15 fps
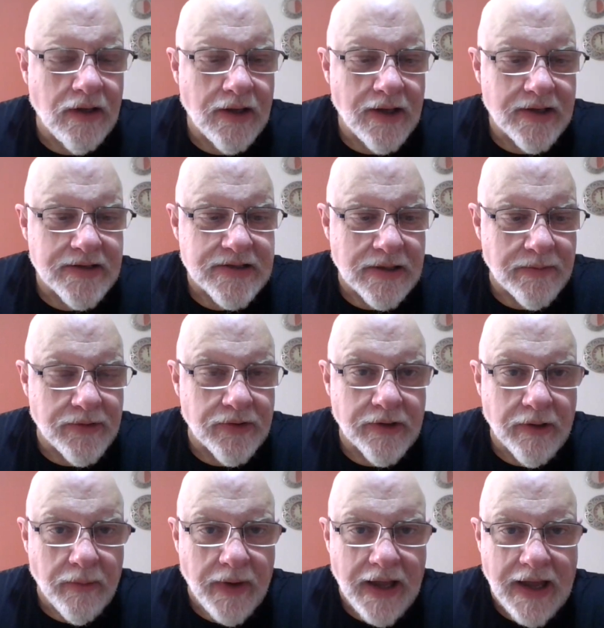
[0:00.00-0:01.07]
I guess I'm doing
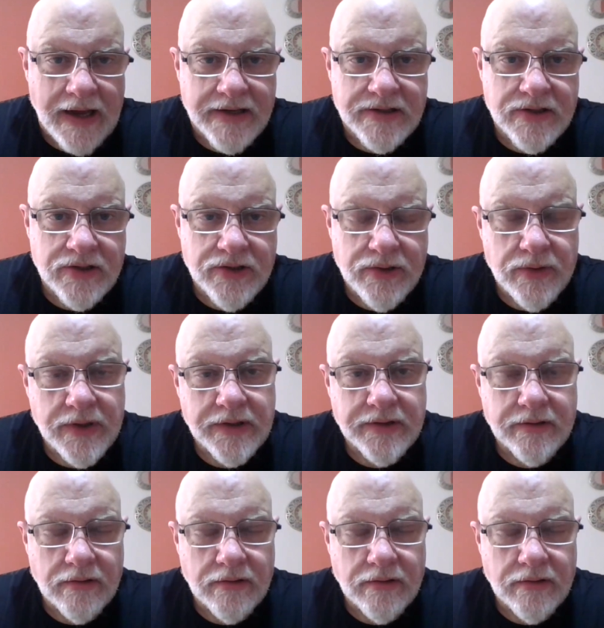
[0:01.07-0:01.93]
a reaction to it,